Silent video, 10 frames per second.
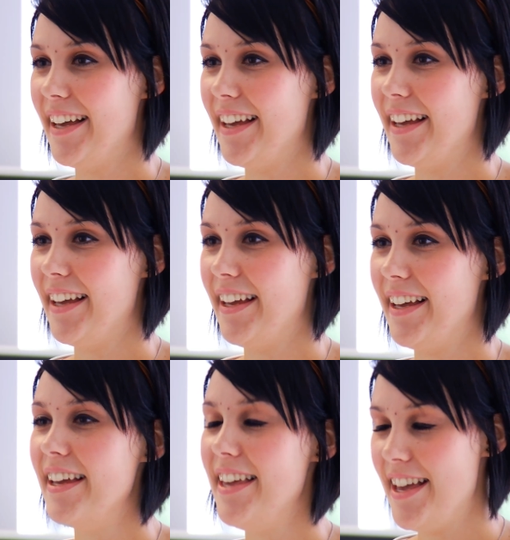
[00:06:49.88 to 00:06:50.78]
already
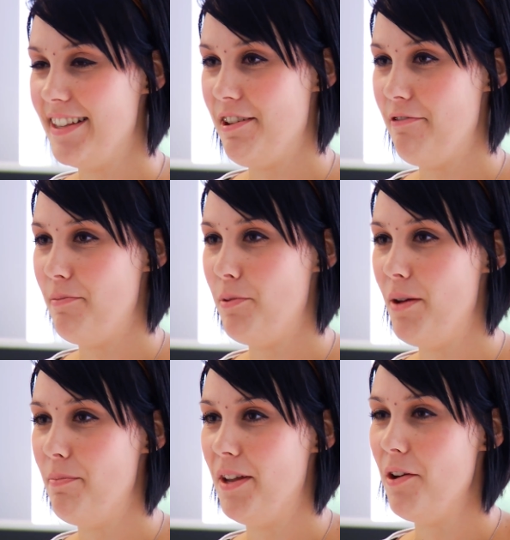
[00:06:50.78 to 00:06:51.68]
when the patients
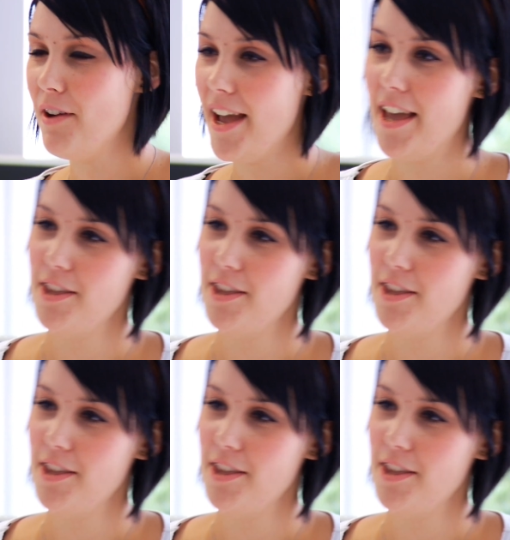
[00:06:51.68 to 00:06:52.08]
are still in that